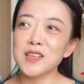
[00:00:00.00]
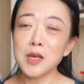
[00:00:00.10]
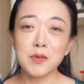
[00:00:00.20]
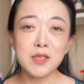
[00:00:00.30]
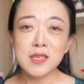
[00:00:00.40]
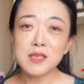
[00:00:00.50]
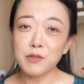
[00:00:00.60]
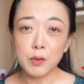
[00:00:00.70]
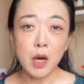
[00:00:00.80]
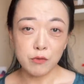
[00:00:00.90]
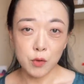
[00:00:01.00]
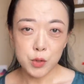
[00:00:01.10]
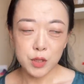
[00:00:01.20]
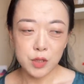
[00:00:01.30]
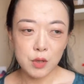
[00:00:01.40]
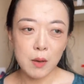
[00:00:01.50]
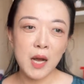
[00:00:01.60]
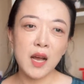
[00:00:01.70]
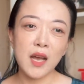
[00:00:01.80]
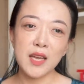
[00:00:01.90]
So this is a very unfortunate
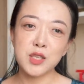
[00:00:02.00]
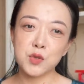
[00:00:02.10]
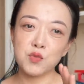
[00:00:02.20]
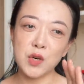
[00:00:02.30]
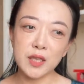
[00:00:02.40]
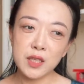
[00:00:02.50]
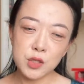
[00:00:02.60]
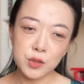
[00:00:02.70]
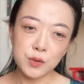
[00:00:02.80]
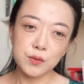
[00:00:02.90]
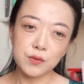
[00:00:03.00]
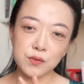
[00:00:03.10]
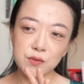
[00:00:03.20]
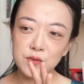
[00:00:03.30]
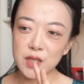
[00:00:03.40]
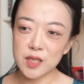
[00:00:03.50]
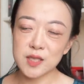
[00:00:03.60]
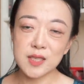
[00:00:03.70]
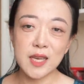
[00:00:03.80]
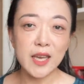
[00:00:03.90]
drama. It just ran into
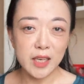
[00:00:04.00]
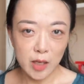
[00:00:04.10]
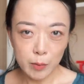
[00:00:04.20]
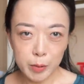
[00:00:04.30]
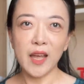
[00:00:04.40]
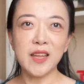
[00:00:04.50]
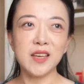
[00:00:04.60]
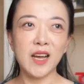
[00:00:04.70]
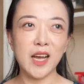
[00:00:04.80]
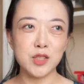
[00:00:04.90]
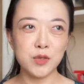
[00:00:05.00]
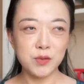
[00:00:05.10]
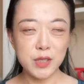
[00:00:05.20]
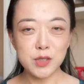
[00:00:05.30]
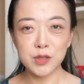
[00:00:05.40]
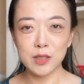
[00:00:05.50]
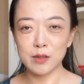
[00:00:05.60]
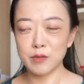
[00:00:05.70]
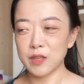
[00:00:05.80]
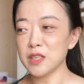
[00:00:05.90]
this hiccup and then had to redo a
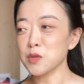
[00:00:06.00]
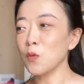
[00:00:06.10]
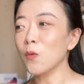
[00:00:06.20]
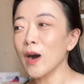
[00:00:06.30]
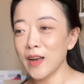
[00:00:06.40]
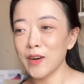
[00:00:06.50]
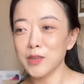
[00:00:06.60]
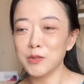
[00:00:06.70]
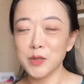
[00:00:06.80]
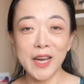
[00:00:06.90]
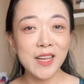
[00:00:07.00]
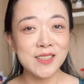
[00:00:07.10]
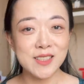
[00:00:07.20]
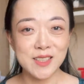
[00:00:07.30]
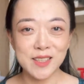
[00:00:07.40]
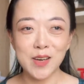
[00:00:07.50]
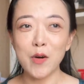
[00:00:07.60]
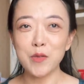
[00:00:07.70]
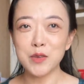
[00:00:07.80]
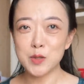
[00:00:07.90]
lot of things while the reality
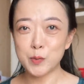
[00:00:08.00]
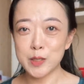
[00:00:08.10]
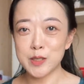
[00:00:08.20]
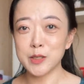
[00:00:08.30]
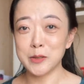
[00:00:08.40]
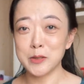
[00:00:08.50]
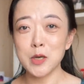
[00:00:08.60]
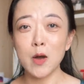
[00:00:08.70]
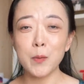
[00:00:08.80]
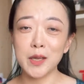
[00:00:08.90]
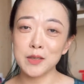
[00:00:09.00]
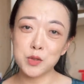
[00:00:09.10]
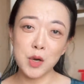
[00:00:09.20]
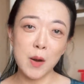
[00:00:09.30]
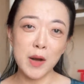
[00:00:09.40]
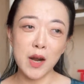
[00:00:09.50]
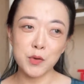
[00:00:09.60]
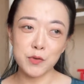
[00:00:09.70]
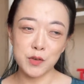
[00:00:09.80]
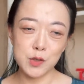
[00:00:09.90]
of this particular topic the drama
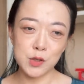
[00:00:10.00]
refers